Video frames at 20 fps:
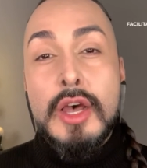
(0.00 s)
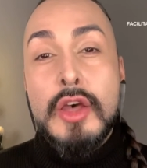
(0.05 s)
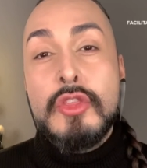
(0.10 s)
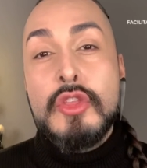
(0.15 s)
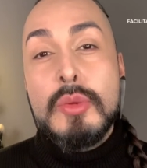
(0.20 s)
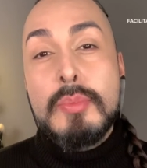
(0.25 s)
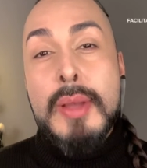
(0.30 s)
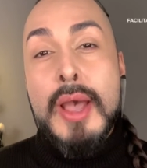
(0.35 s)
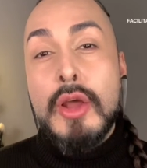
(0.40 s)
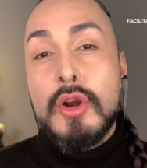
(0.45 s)

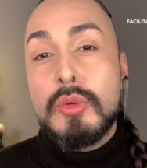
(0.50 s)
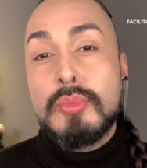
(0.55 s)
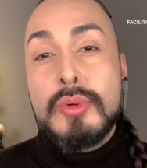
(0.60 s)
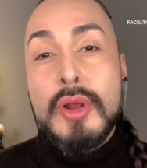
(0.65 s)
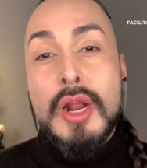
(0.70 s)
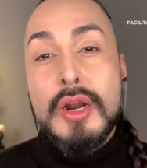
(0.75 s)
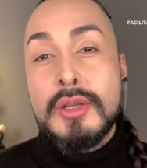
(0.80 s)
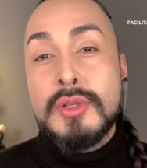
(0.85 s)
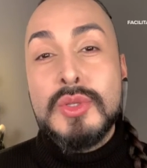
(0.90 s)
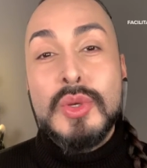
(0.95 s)
other powder
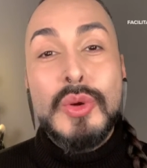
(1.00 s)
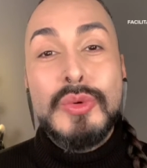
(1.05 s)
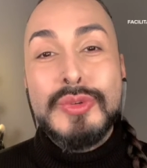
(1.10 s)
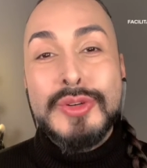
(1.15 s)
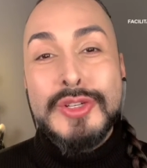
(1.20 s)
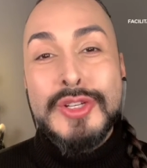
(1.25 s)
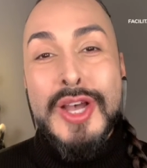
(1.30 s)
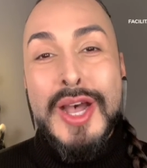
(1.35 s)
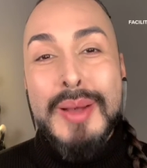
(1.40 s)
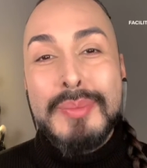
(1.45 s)
products
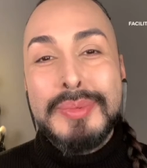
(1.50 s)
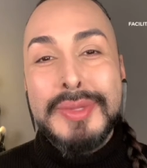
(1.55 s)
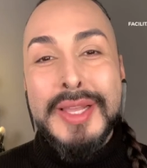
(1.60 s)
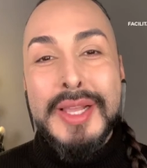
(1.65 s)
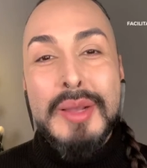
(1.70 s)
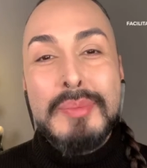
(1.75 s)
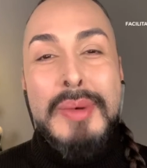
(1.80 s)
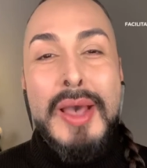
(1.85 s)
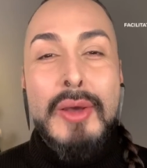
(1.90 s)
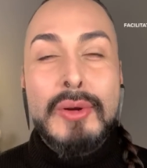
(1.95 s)
over top,
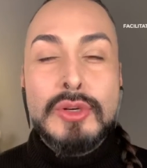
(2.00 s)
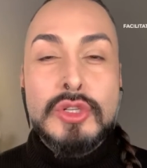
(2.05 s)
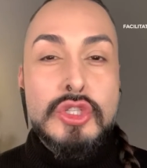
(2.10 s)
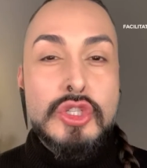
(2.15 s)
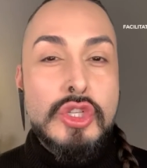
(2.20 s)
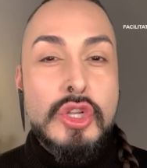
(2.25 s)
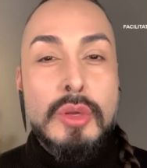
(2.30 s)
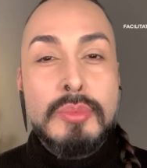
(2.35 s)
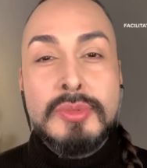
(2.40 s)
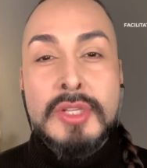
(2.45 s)
like a powder
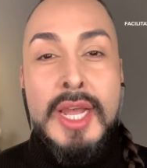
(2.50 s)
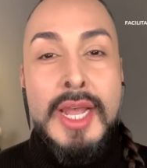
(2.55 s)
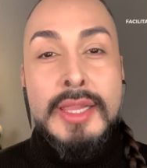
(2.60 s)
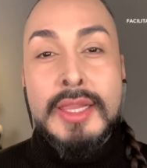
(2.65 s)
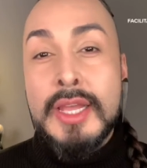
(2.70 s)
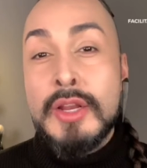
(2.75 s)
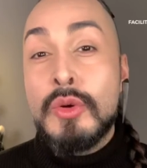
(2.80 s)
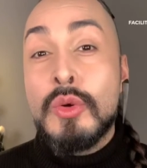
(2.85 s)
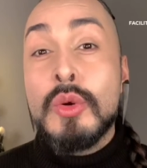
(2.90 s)
sculpt, highlight,